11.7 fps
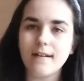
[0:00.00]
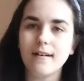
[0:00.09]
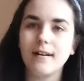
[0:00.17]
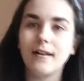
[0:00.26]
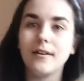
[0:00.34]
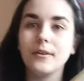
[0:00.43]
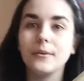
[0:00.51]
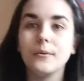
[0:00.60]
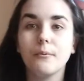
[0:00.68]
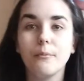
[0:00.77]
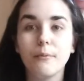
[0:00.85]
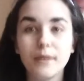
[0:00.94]
I
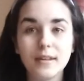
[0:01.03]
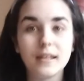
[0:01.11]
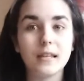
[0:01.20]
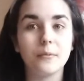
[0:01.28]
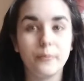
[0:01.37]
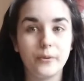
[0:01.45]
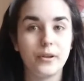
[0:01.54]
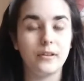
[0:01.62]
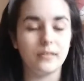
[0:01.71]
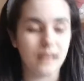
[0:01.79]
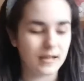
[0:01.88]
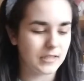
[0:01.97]
really
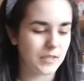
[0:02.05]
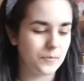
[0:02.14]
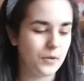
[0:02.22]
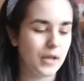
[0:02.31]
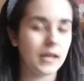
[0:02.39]
like this book.